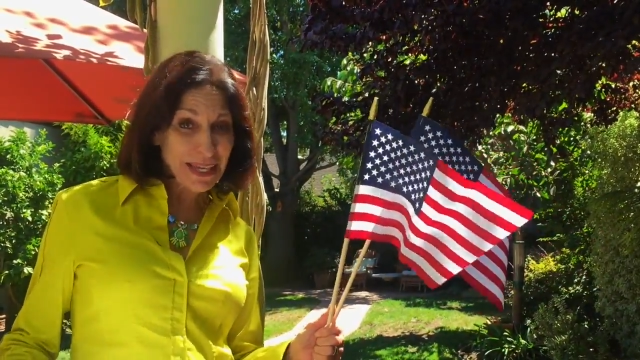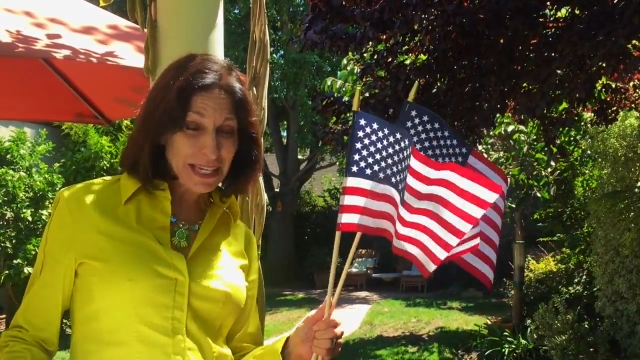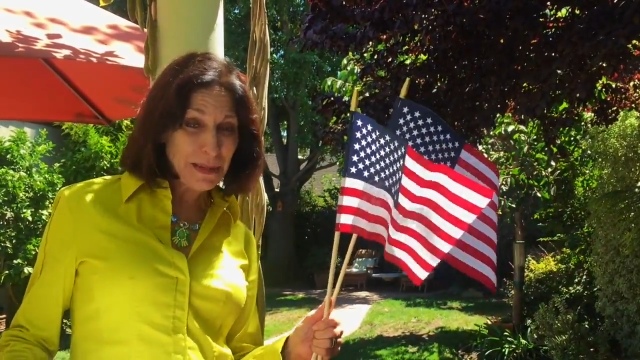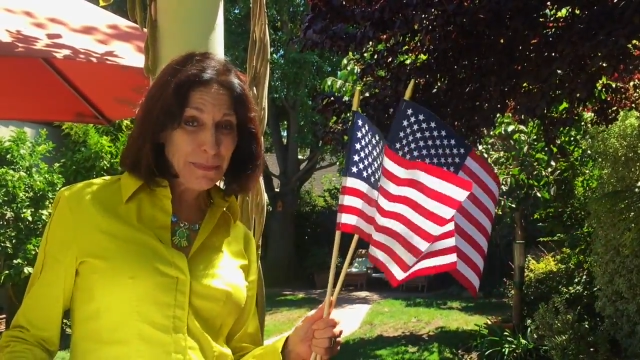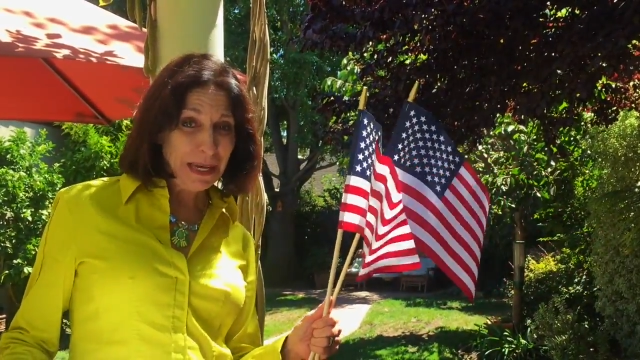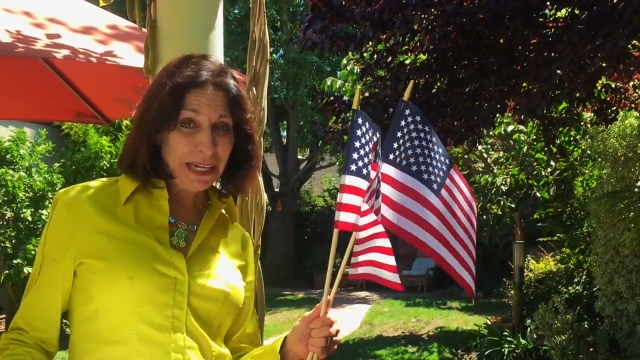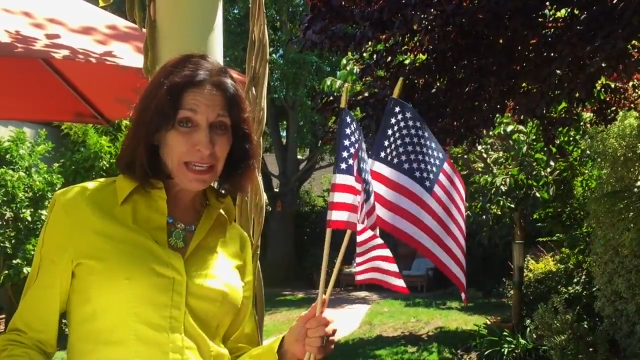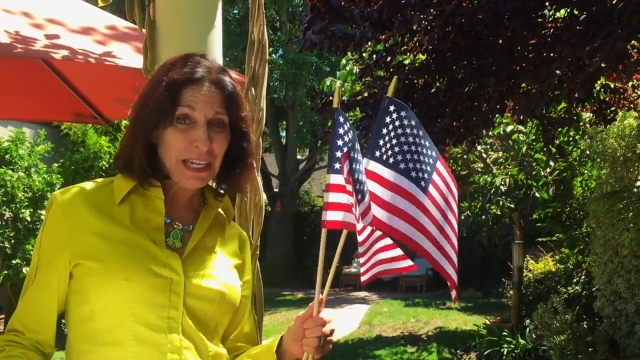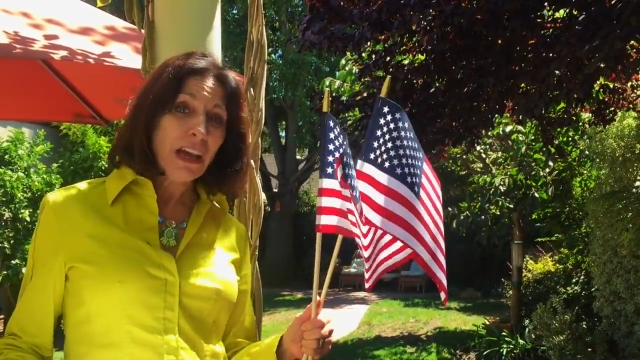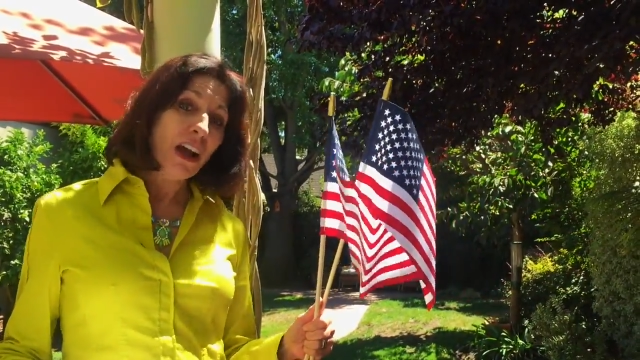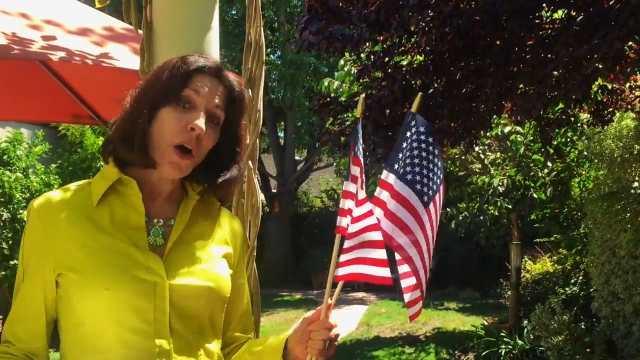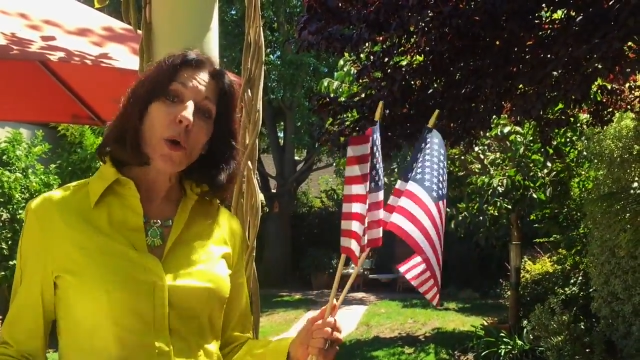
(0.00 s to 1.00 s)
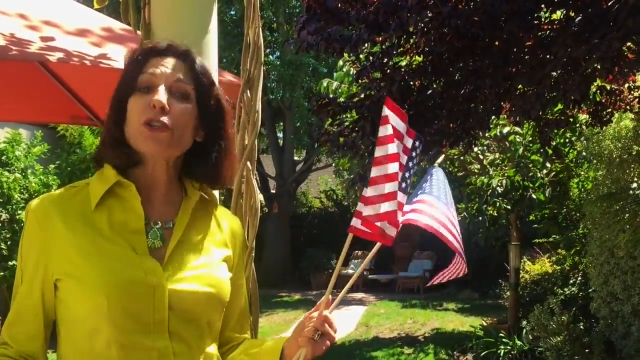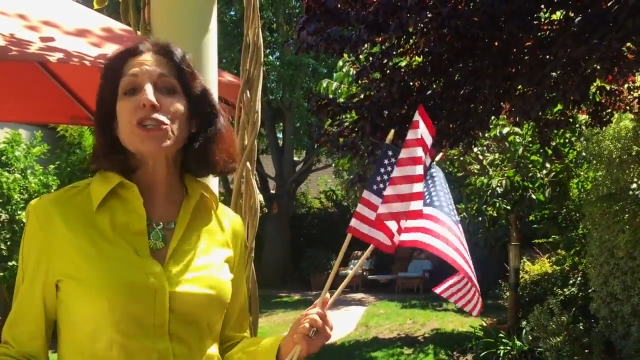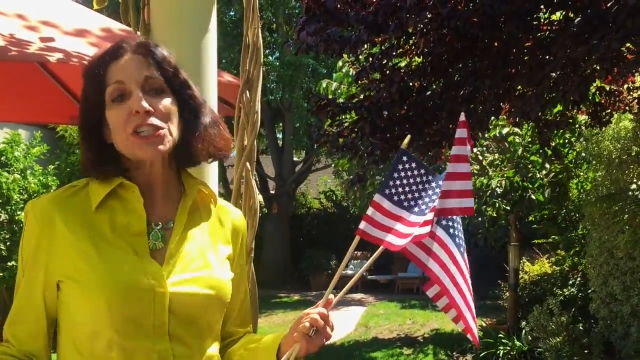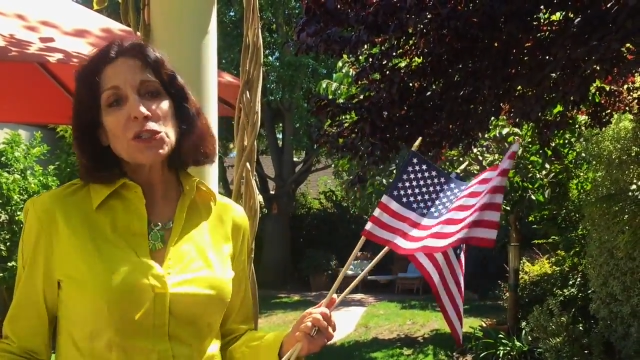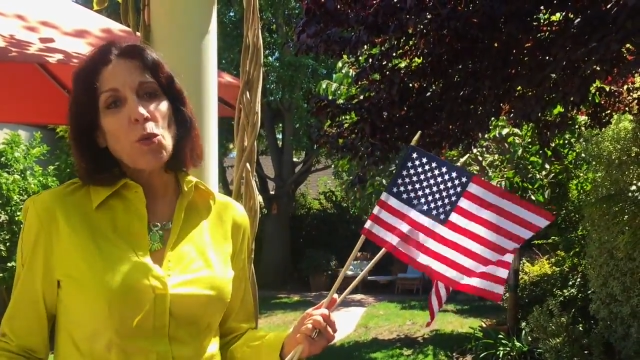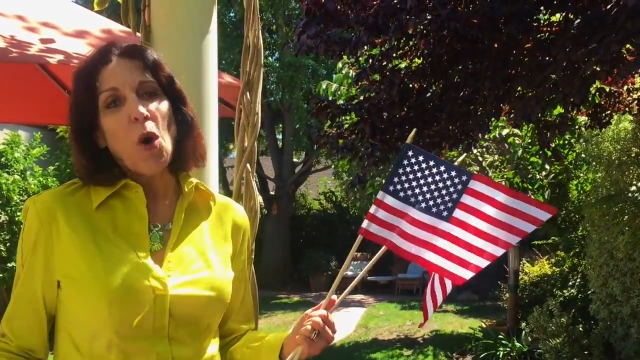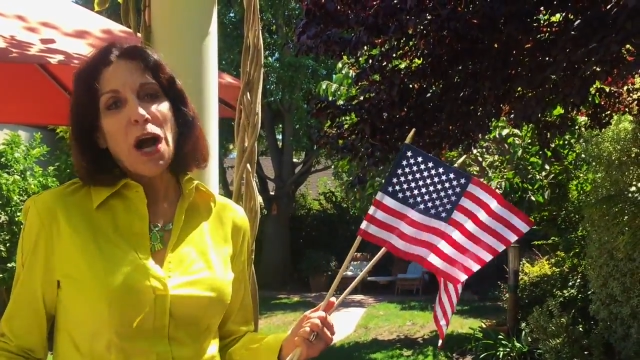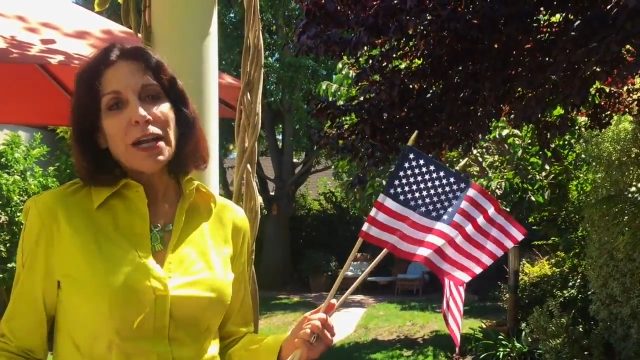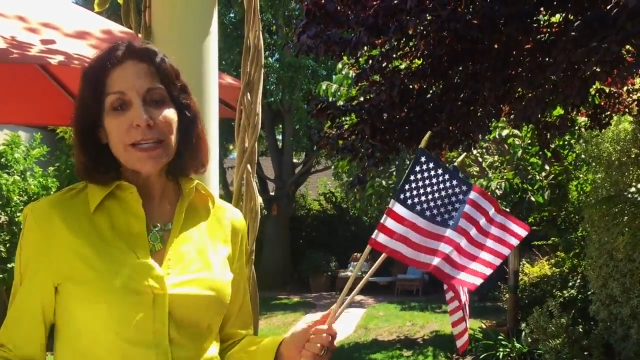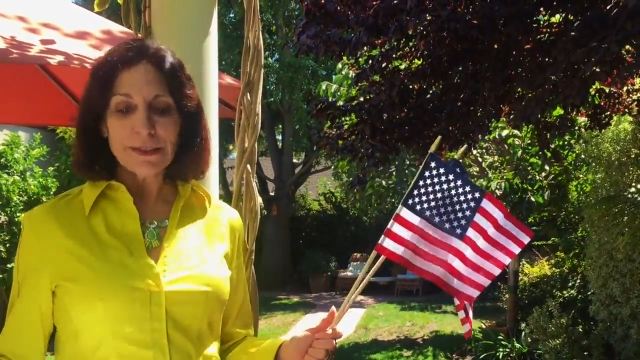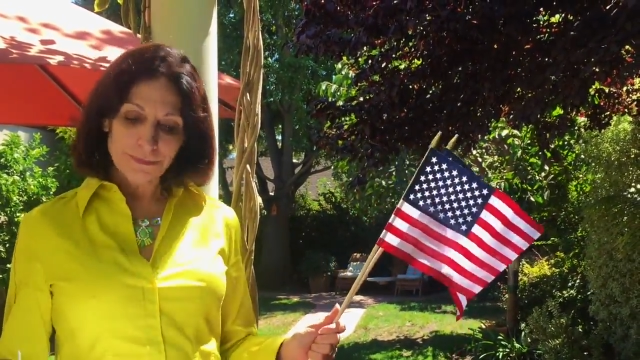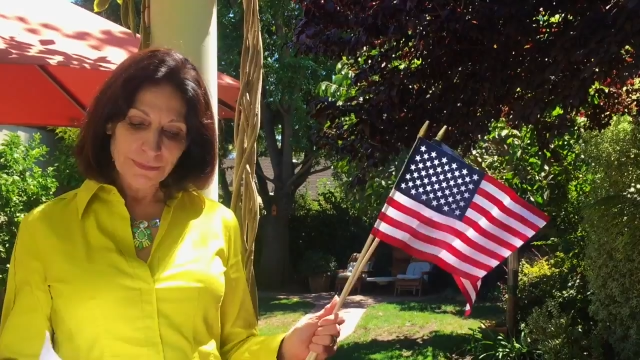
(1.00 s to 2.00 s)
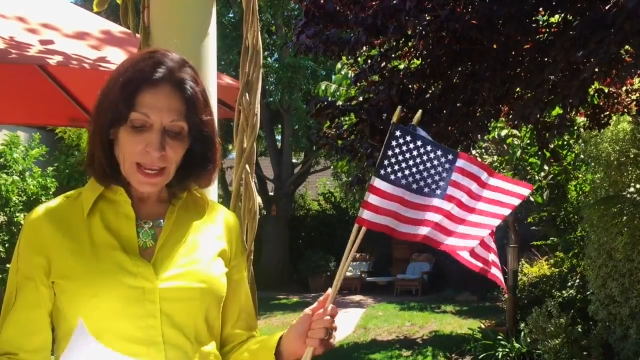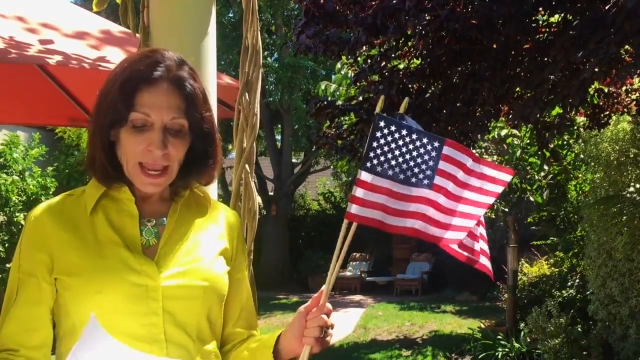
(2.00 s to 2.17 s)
anybody, or just walk it.